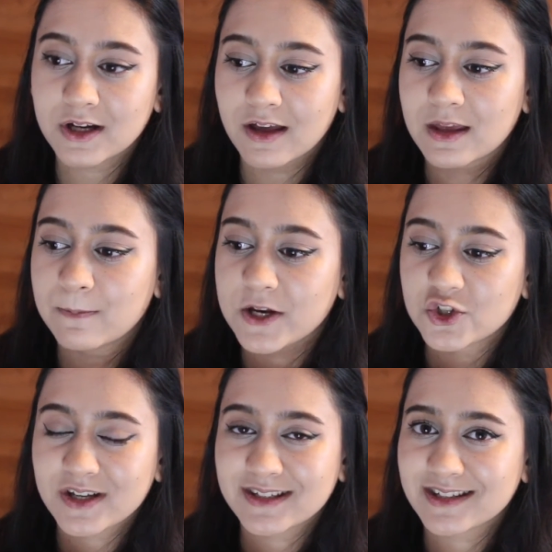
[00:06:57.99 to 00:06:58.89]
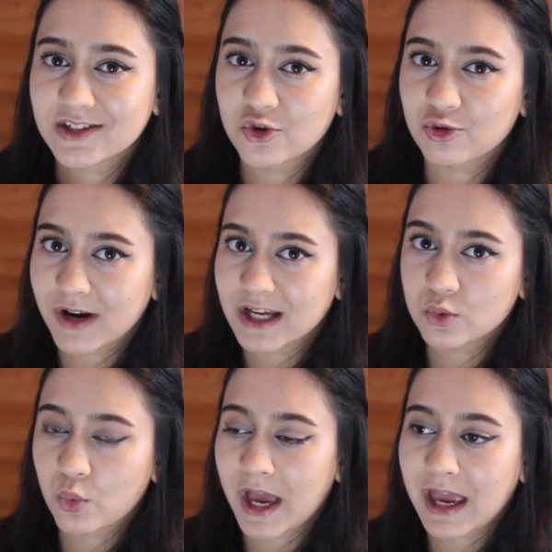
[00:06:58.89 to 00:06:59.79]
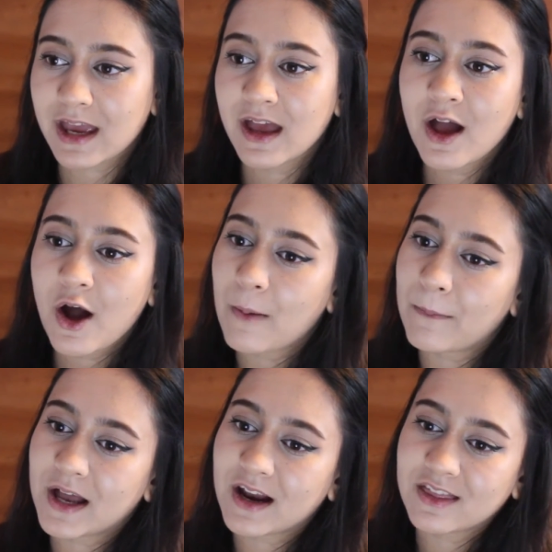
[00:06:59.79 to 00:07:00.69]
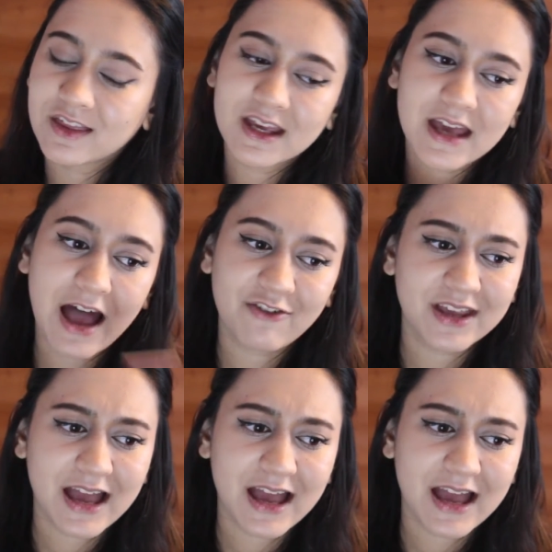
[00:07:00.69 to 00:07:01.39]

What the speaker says: I think Pinterest is a great way, but I think having